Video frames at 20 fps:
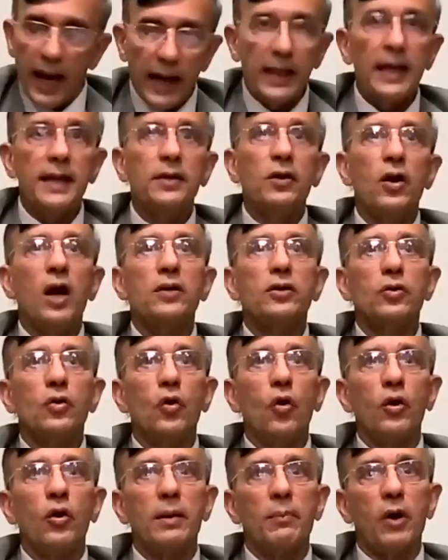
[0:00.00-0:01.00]
Had I not
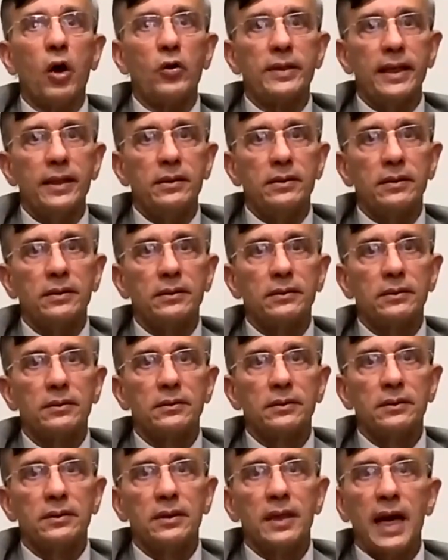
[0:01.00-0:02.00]
known about it,
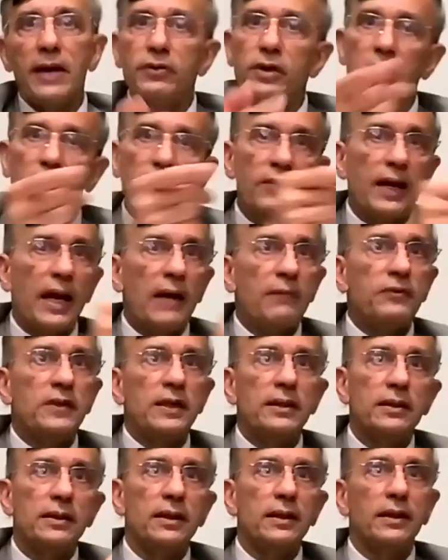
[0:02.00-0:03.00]
I would have
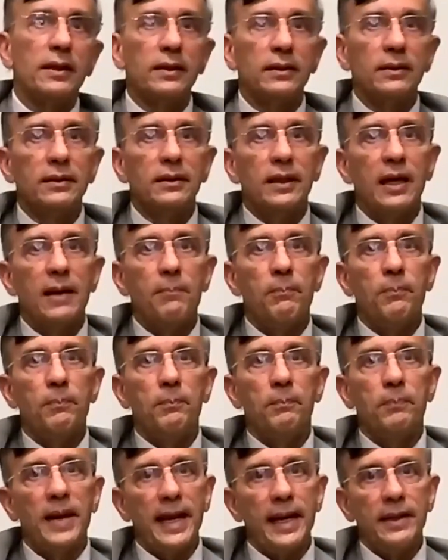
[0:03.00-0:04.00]
drafted
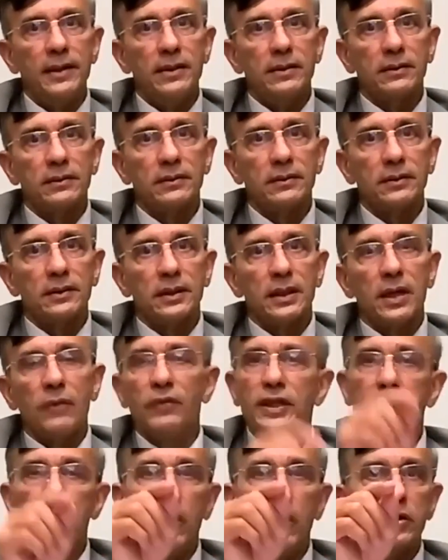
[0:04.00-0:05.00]
a plaint
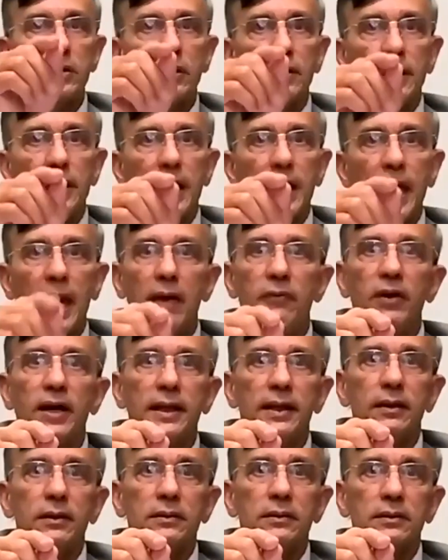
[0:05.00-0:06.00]
without
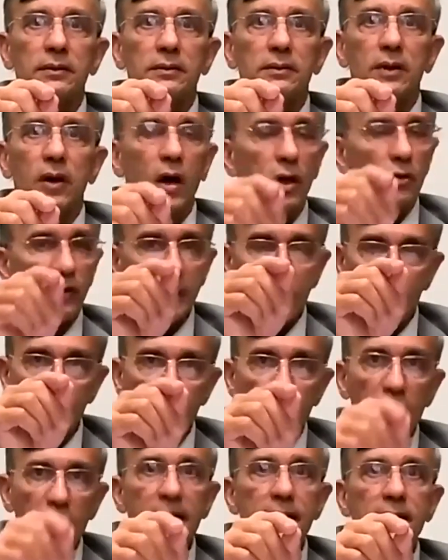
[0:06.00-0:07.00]
averring or
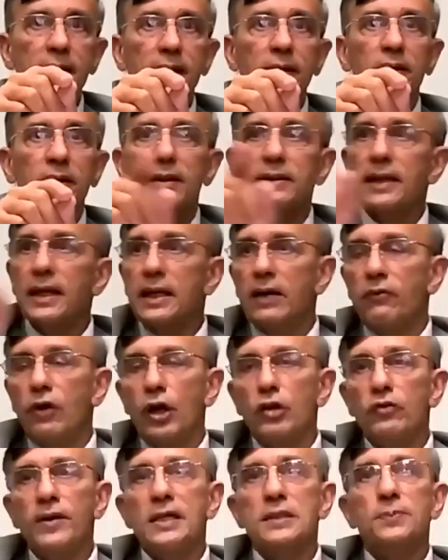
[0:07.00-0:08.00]
without pleading that I've
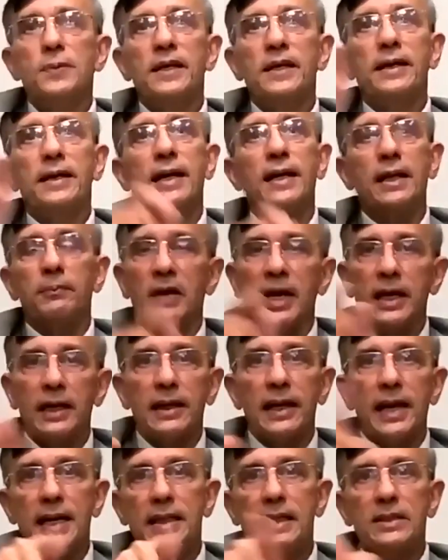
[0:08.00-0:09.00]
always been ready. My
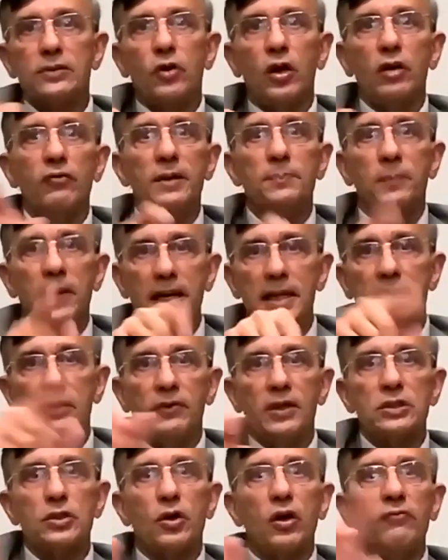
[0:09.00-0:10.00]
client has always,
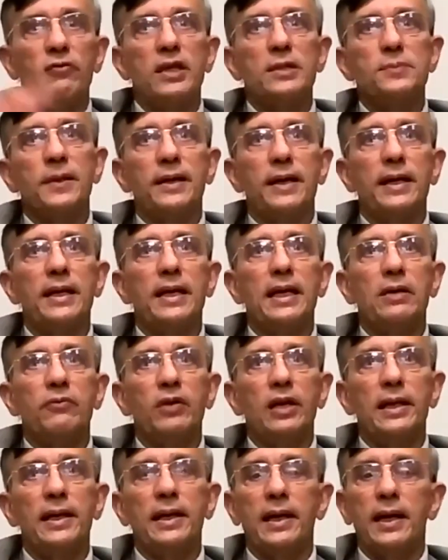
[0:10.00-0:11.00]
plaintiff has always been ready
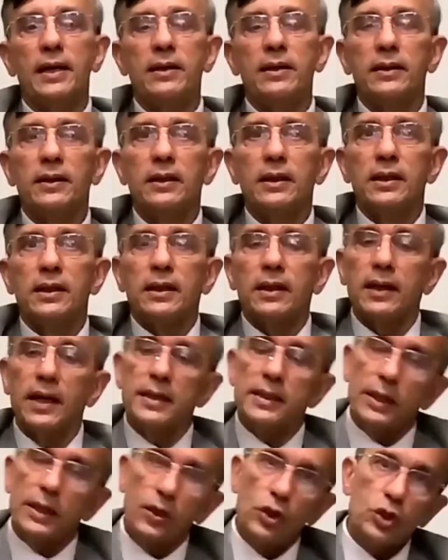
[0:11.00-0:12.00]
and willing and
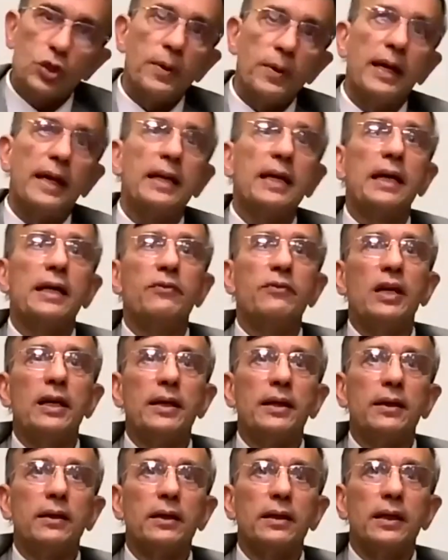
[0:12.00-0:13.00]
continues to be ready and
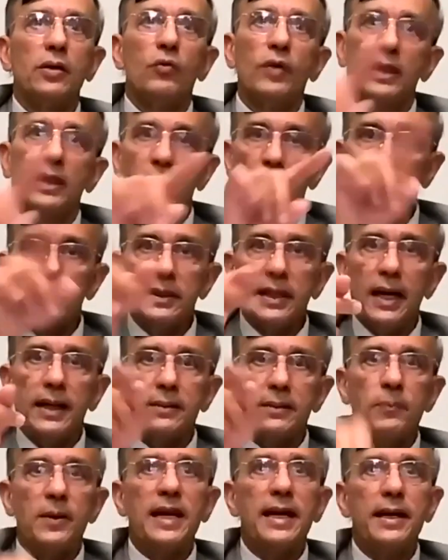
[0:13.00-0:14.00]
willing. Without
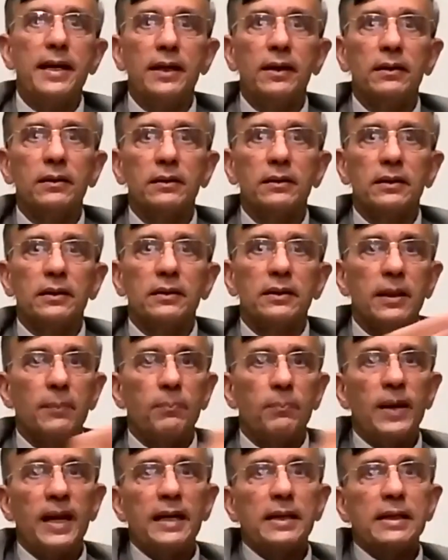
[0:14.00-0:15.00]
that pleading,
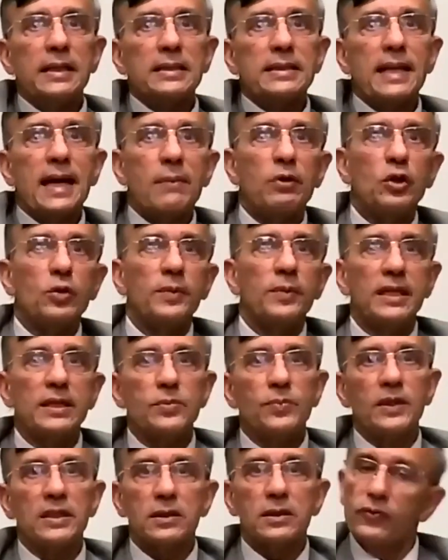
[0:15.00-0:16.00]
the plaint is liable to be
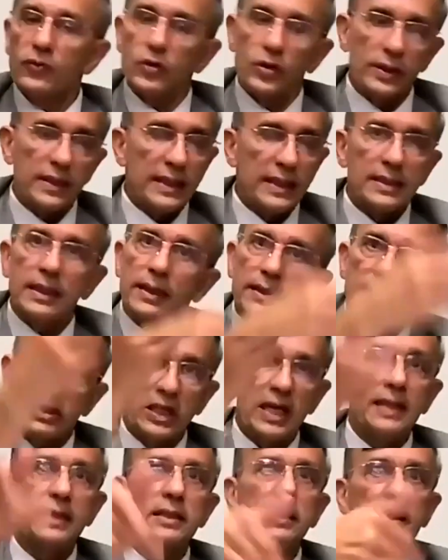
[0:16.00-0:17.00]
dismissed. Of course, there's a
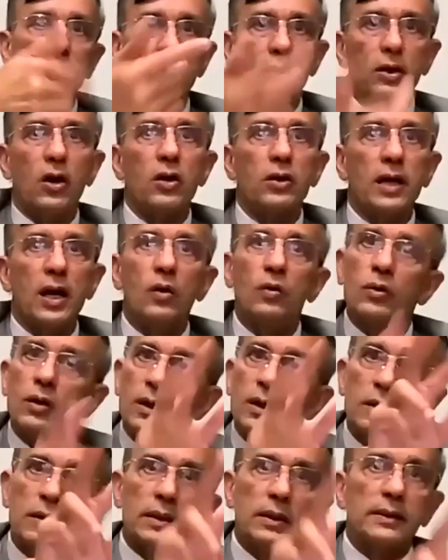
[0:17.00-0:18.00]
change in the law
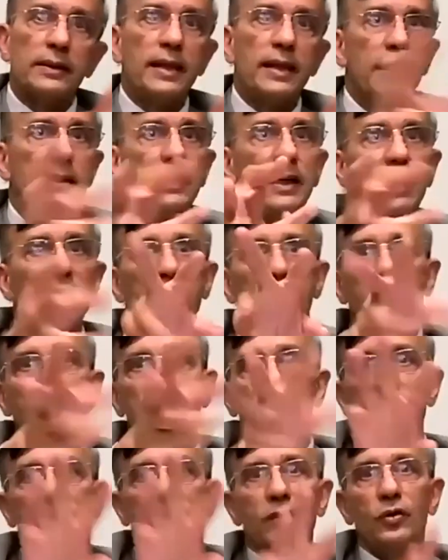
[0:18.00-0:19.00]
now that
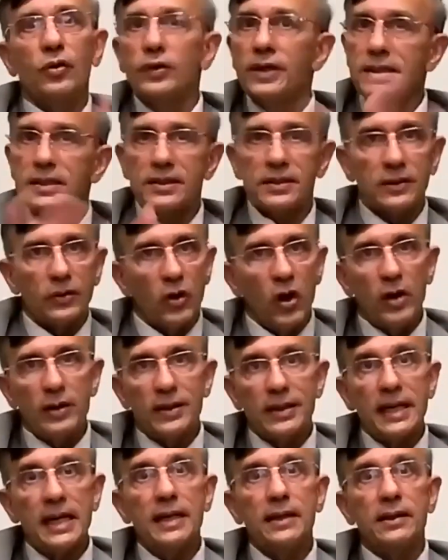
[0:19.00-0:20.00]
averment, you know, is
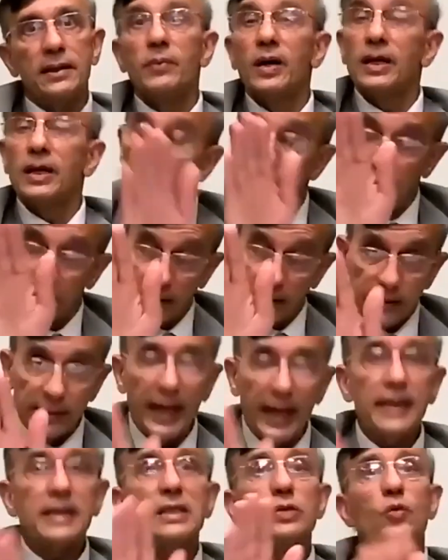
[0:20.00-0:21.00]
not needed, but
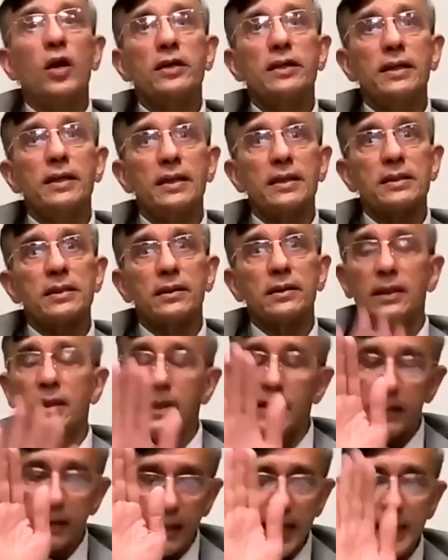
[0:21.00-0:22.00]
that is what it is.
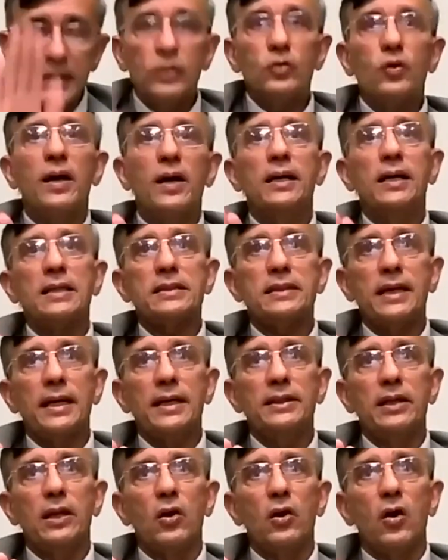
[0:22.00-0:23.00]
Try to
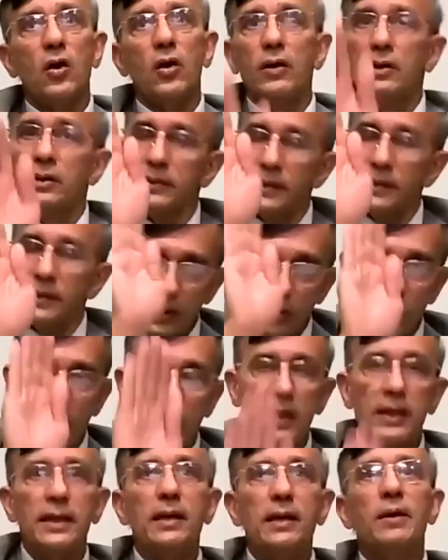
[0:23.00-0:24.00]
understand the law, then you
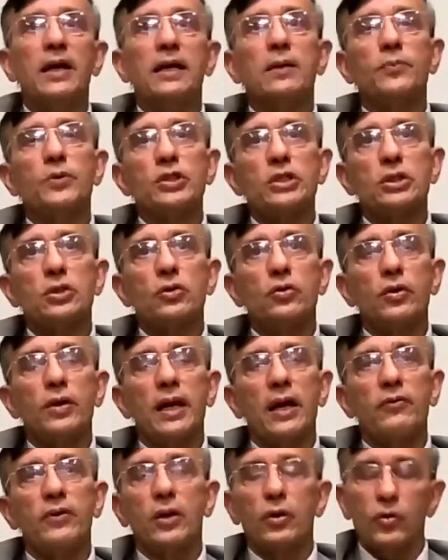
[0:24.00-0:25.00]
are in a better position to
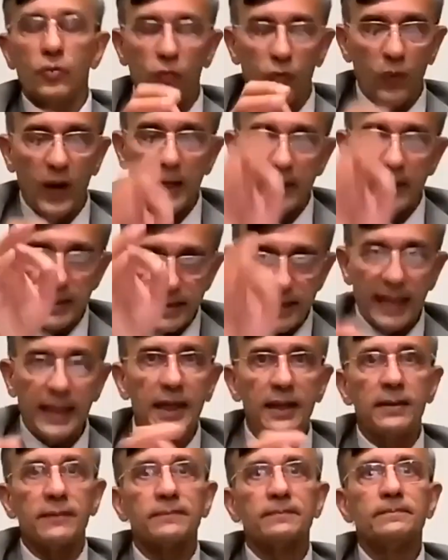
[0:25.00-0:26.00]
draft out. One.
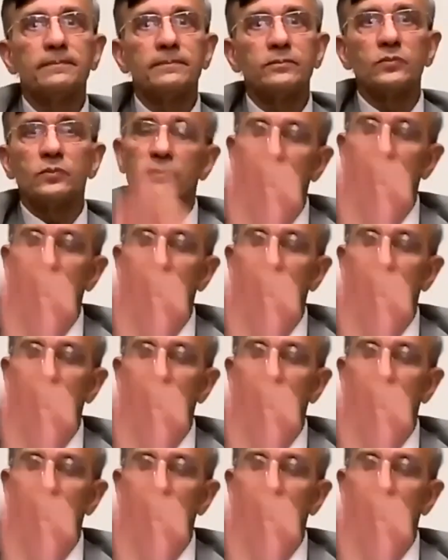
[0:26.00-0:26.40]
Second,